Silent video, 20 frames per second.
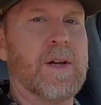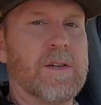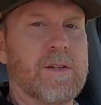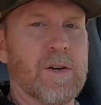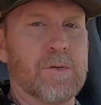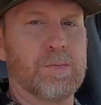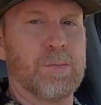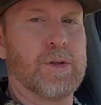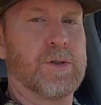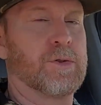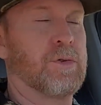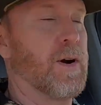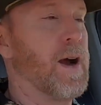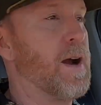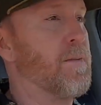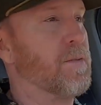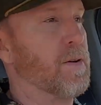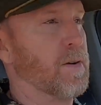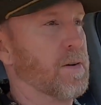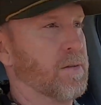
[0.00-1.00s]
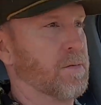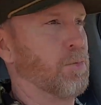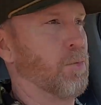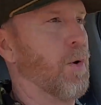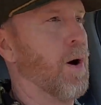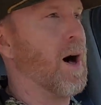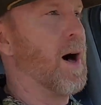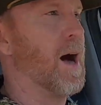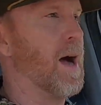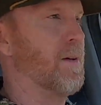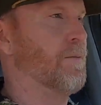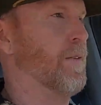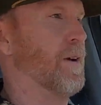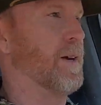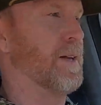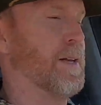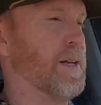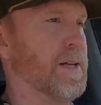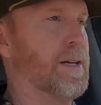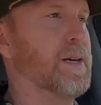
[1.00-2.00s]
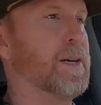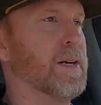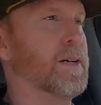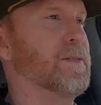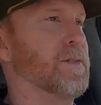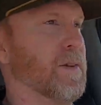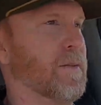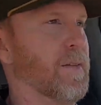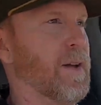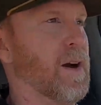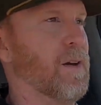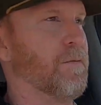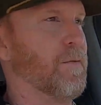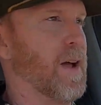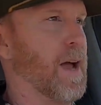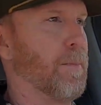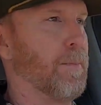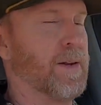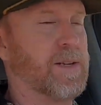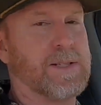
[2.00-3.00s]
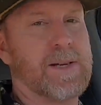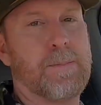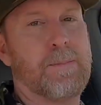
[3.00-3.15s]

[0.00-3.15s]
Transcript: just with Trevor's wife and kids and their families,